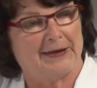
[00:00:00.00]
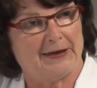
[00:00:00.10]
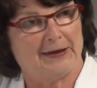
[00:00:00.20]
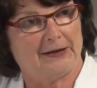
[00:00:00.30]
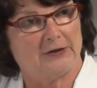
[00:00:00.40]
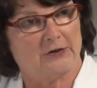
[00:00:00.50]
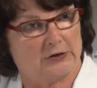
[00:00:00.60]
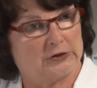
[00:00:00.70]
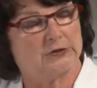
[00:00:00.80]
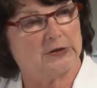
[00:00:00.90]
And you're
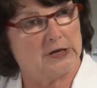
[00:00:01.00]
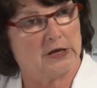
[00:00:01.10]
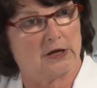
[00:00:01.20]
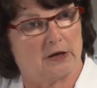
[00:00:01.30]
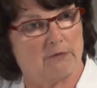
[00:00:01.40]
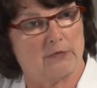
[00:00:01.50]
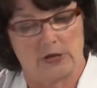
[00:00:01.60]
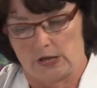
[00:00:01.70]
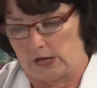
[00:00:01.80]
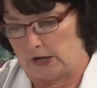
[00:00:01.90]
just seeing him,
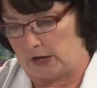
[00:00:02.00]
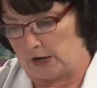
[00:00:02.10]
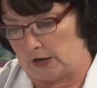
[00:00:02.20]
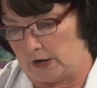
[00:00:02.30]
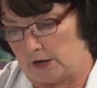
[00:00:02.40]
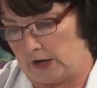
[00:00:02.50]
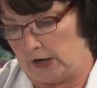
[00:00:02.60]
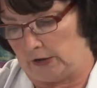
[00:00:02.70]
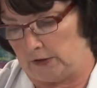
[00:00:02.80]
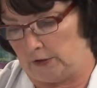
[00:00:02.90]

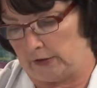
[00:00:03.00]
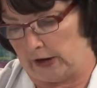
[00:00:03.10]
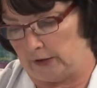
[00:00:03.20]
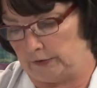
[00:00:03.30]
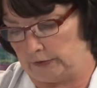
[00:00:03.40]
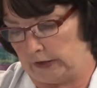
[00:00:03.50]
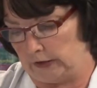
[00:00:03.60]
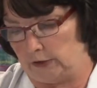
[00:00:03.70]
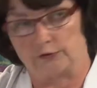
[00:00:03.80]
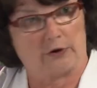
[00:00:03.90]
and you're not using
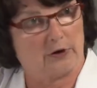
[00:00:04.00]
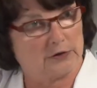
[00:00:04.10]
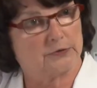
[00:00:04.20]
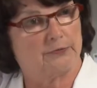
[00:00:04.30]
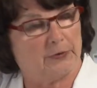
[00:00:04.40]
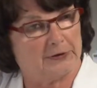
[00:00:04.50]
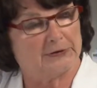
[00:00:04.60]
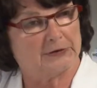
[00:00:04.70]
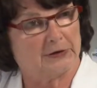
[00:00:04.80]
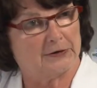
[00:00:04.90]
any drugs,
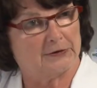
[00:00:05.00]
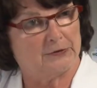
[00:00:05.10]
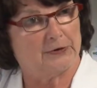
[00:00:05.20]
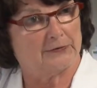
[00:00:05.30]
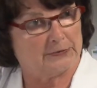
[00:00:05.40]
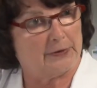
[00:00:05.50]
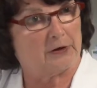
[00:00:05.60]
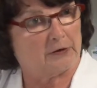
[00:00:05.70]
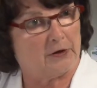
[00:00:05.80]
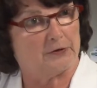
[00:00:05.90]
but do have some
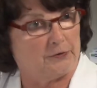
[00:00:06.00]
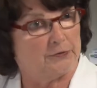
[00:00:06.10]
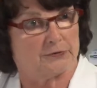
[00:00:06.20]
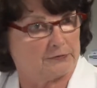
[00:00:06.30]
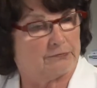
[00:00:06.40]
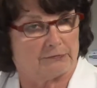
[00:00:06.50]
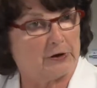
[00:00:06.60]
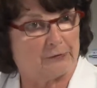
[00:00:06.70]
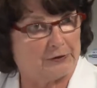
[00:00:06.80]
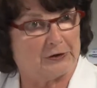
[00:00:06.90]
alcohol use
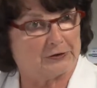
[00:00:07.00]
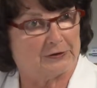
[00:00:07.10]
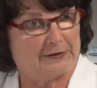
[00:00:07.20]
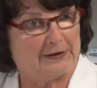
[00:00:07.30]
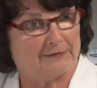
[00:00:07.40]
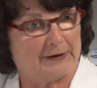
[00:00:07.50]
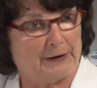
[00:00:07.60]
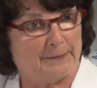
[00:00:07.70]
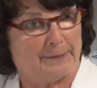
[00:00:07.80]
recreationally, right?